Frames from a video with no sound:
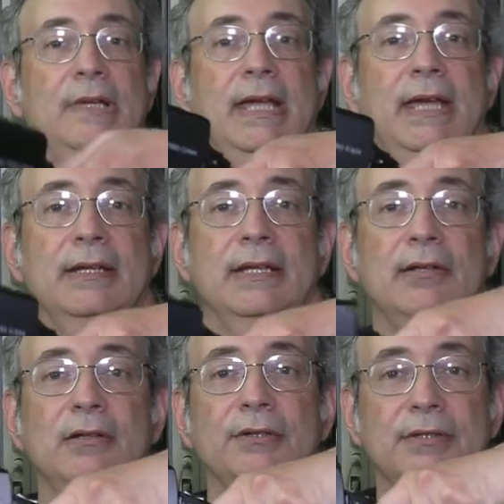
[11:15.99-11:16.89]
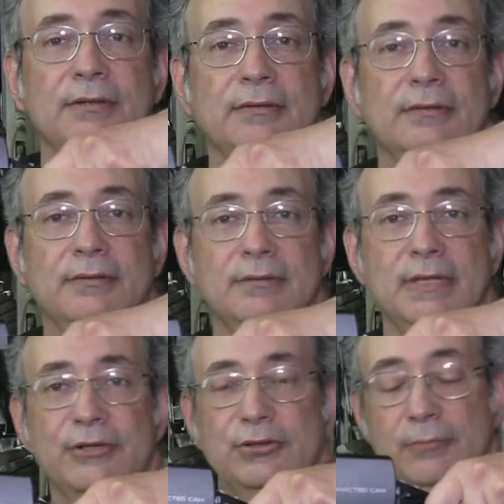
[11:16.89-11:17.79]
Handheld,
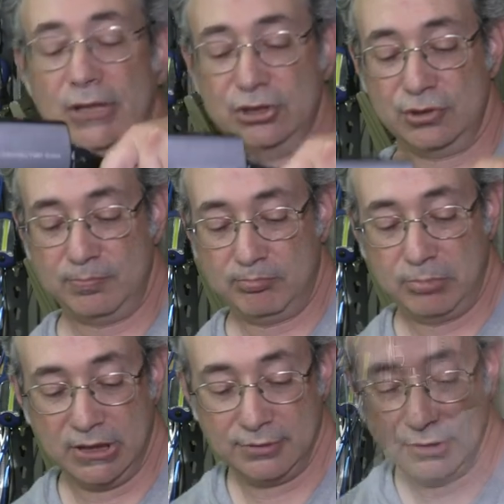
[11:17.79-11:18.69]
not so much, but